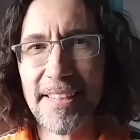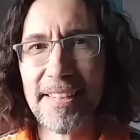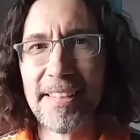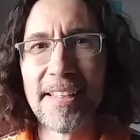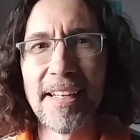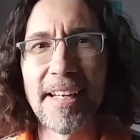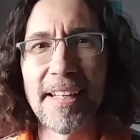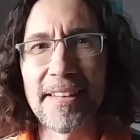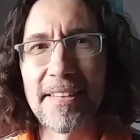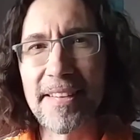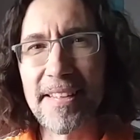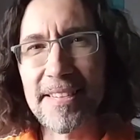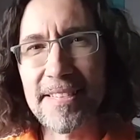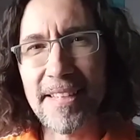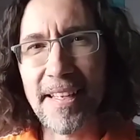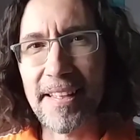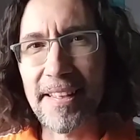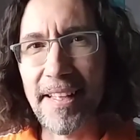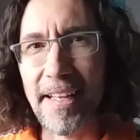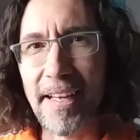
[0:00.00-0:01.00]
And things
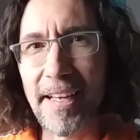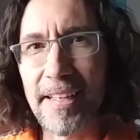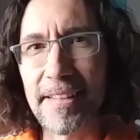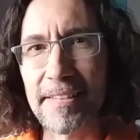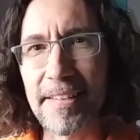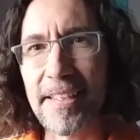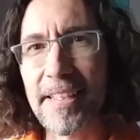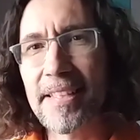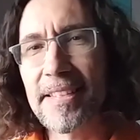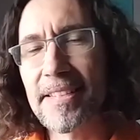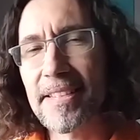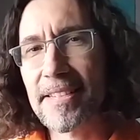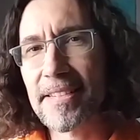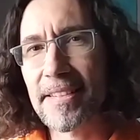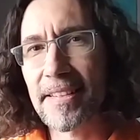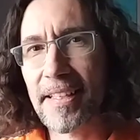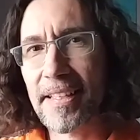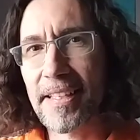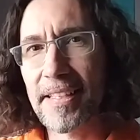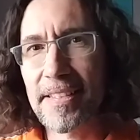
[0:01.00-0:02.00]
like that. Like he just
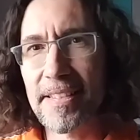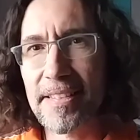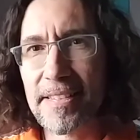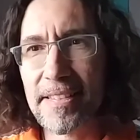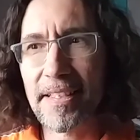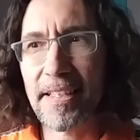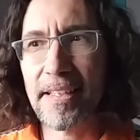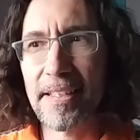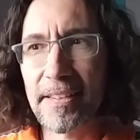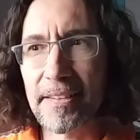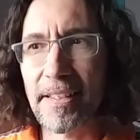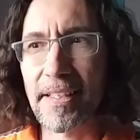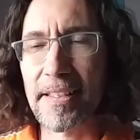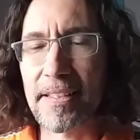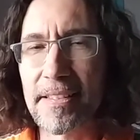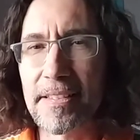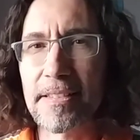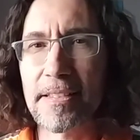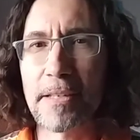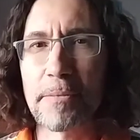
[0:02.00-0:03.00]
kind of like
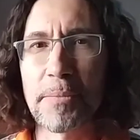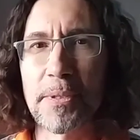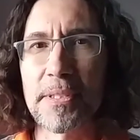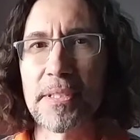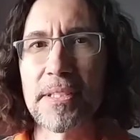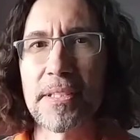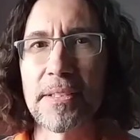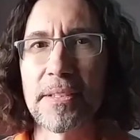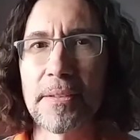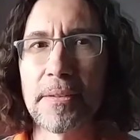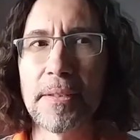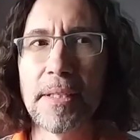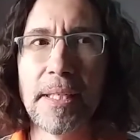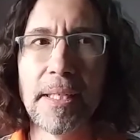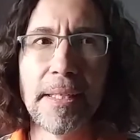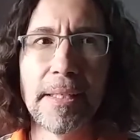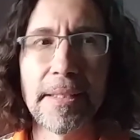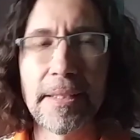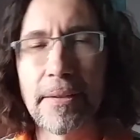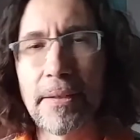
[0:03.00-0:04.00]
stumbles through.
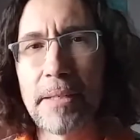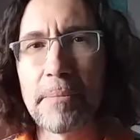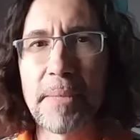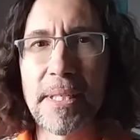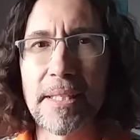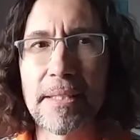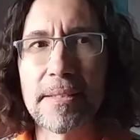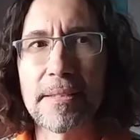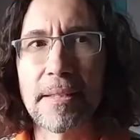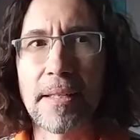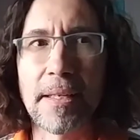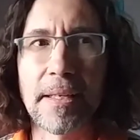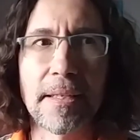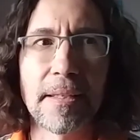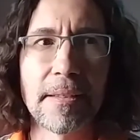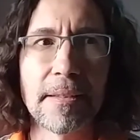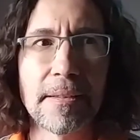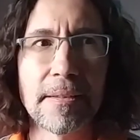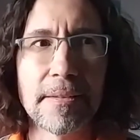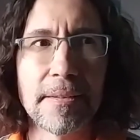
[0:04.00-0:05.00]
He meets like
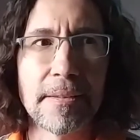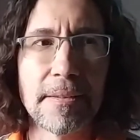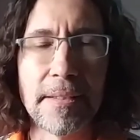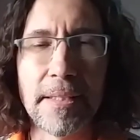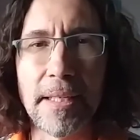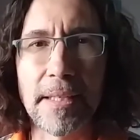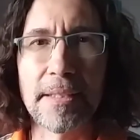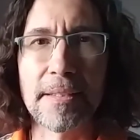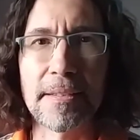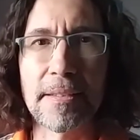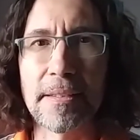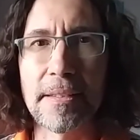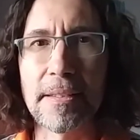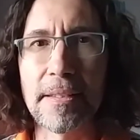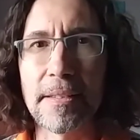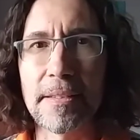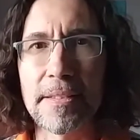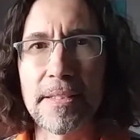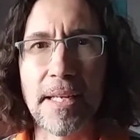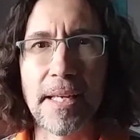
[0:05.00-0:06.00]
Nixon
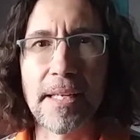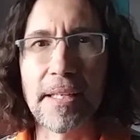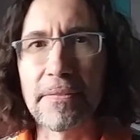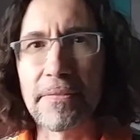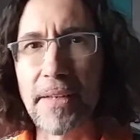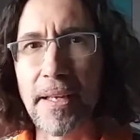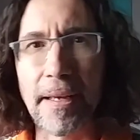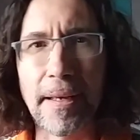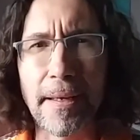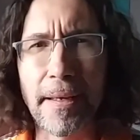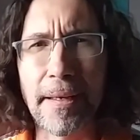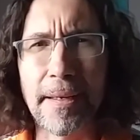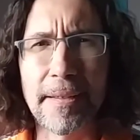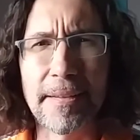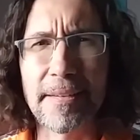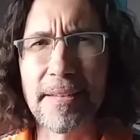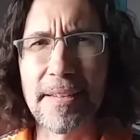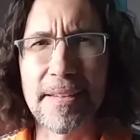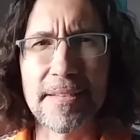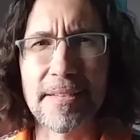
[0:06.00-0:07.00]
and JFK
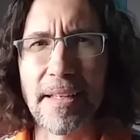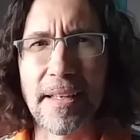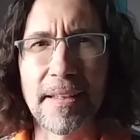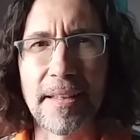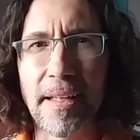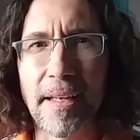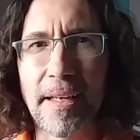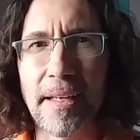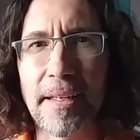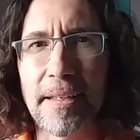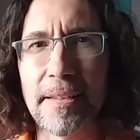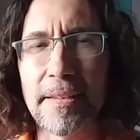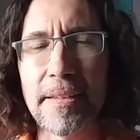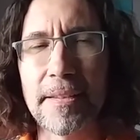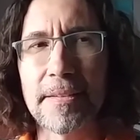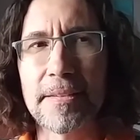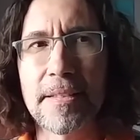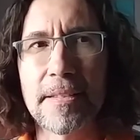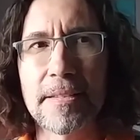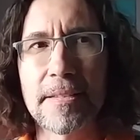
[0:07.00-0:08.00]
and things like that, and
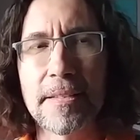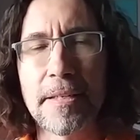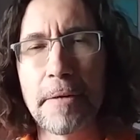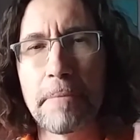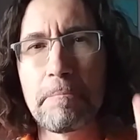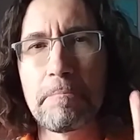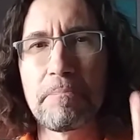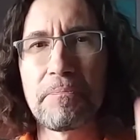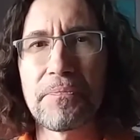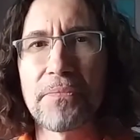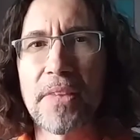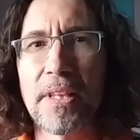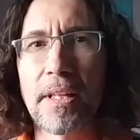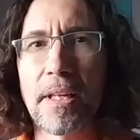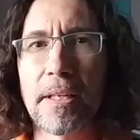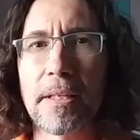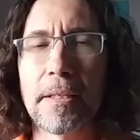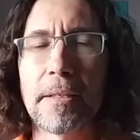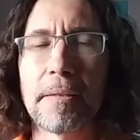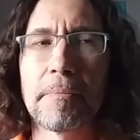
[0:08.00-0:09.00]
it's just
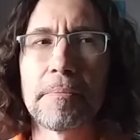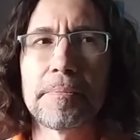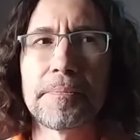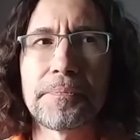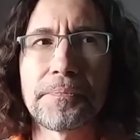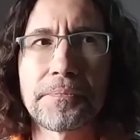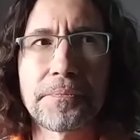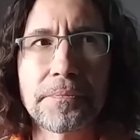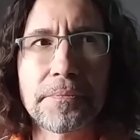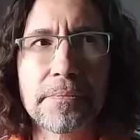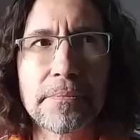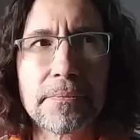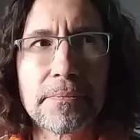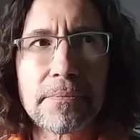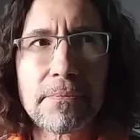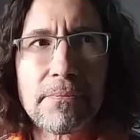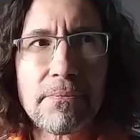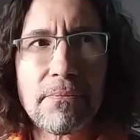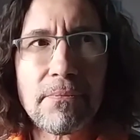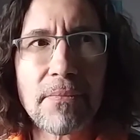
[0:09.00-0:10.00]
like
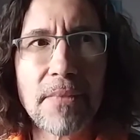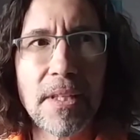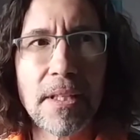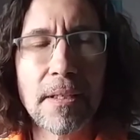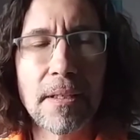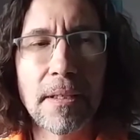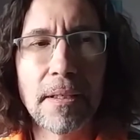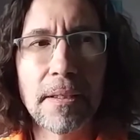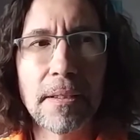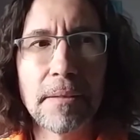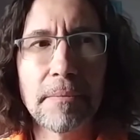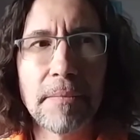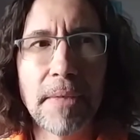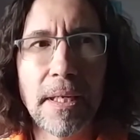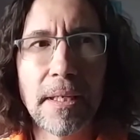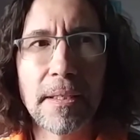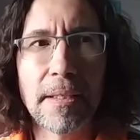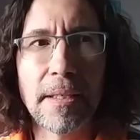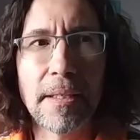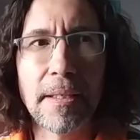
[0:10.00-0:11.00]

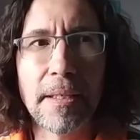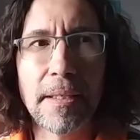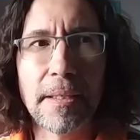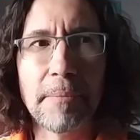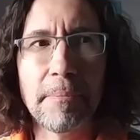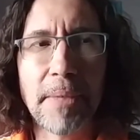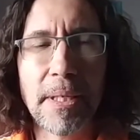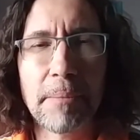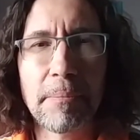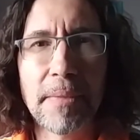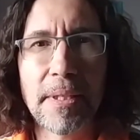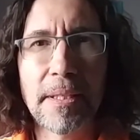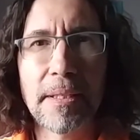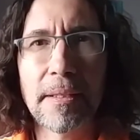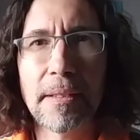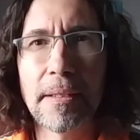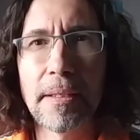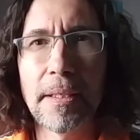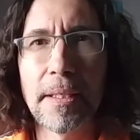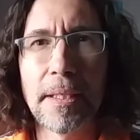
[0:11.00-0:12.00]
and it made me.
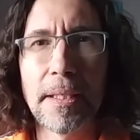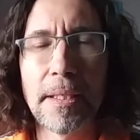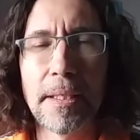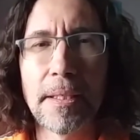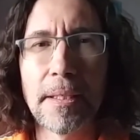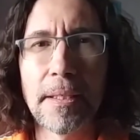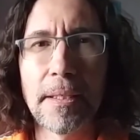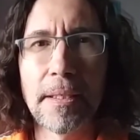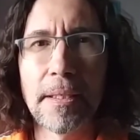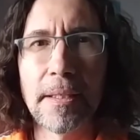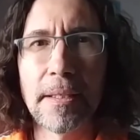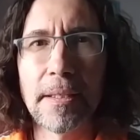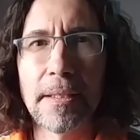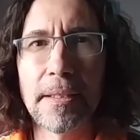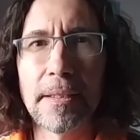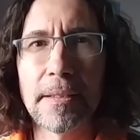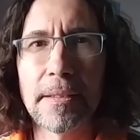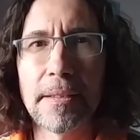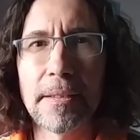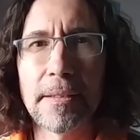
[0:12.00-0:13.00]

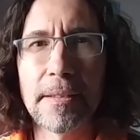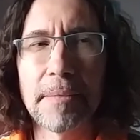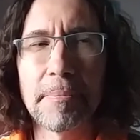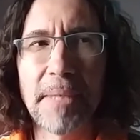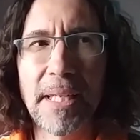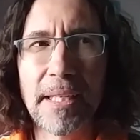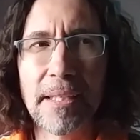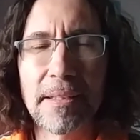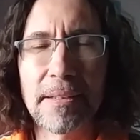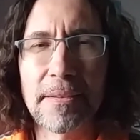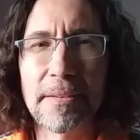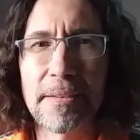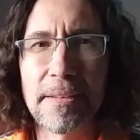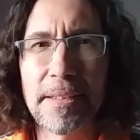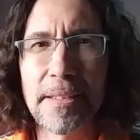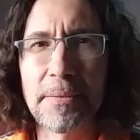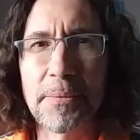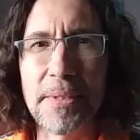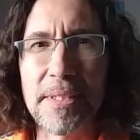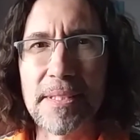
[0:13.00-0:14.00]
The
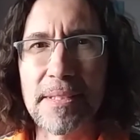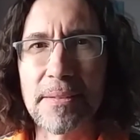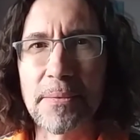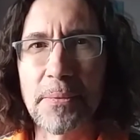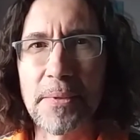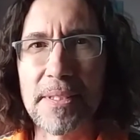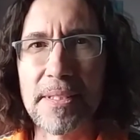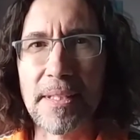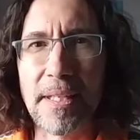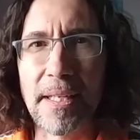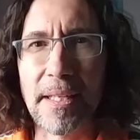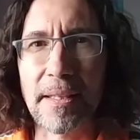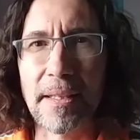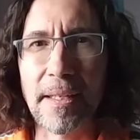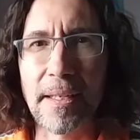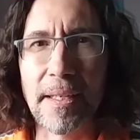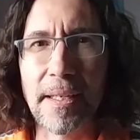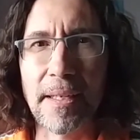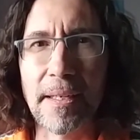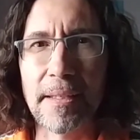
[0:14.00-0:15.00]
Mandalorian was like
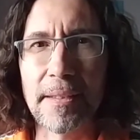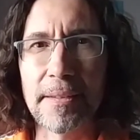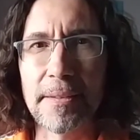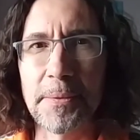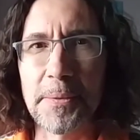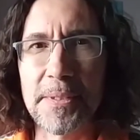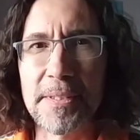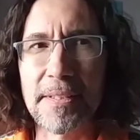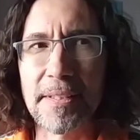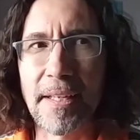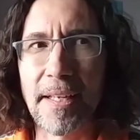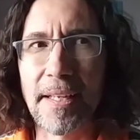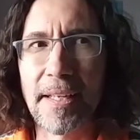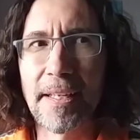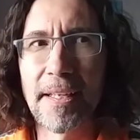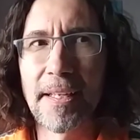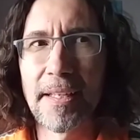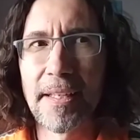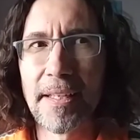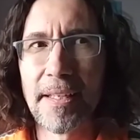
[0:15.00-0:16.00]
that. It was like